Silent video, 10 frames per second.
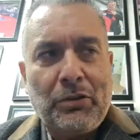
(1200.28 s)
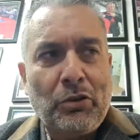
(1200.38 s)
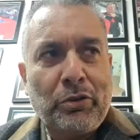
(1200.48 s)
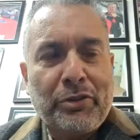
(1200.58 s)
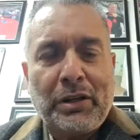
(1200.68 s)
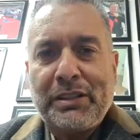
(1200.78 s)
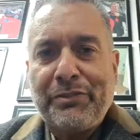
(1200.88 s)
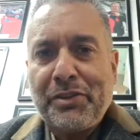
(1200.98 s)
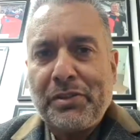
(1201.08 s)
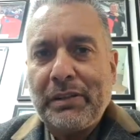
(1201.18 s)
looked for
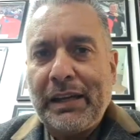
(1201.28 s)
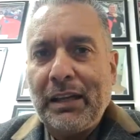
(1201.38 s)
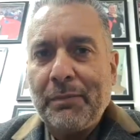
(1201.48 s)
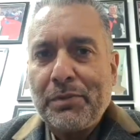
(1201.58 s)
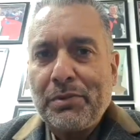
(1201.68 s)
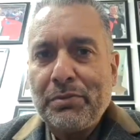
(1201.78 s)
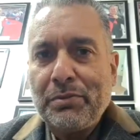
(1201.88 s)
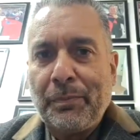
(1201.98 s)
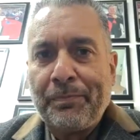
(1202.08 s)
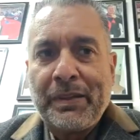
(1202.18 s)
artificial help
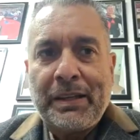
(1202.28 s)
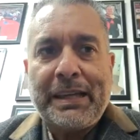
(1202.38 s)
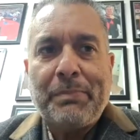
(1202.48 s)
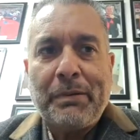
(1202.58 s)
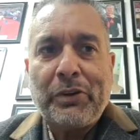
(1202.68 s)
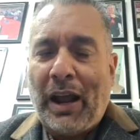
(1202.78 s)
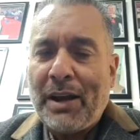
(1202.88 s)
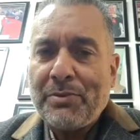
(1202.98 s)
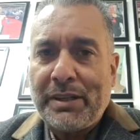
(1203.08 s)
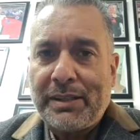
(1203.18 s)
to keep him
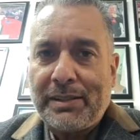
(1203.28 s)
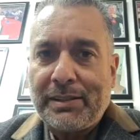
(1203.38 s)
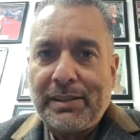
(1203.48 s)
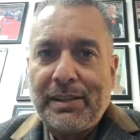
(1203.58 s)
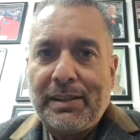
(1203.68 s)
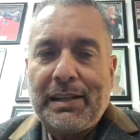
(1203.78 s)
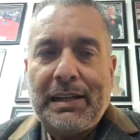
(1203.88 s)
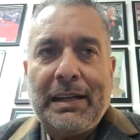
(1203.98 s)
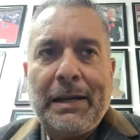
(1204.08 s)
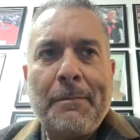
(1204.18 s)
grounded.
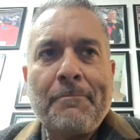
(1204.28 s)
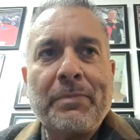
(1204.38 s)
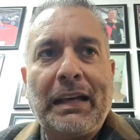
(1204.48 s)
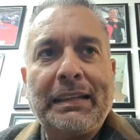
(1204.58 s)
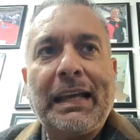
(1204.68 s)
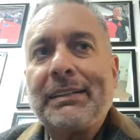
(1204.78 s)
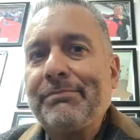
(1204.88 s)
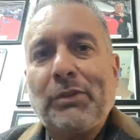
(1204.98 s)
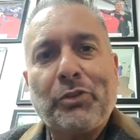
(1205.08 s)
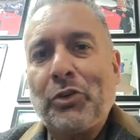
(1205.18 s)
And that,
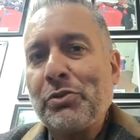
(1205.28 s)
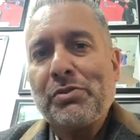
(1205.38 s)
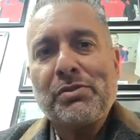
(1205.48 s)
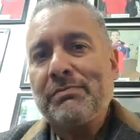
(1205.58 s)
of course,